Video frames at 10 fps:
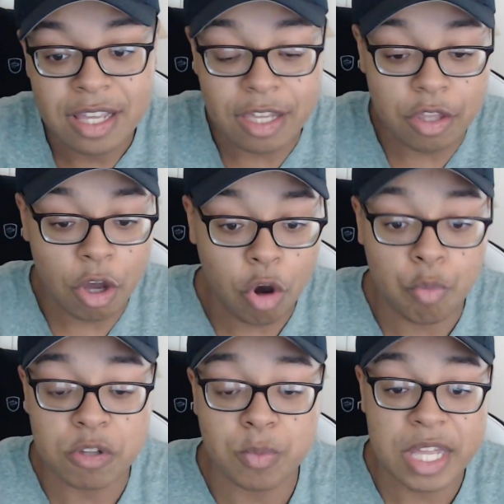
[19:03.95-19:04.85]
you know,
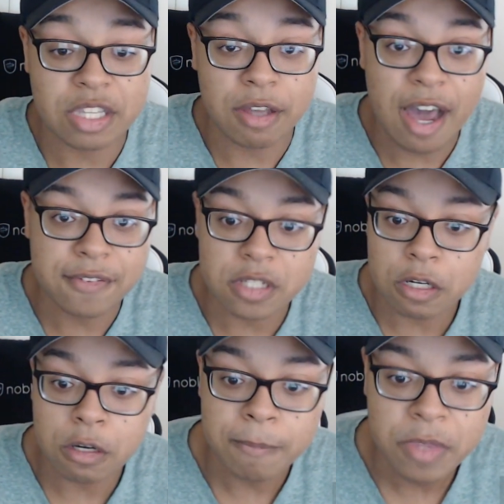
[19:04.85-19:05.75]
once we get to Laugh
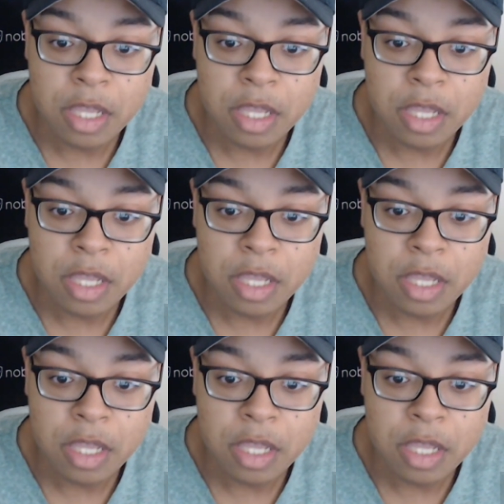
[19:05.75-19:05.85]
Tale.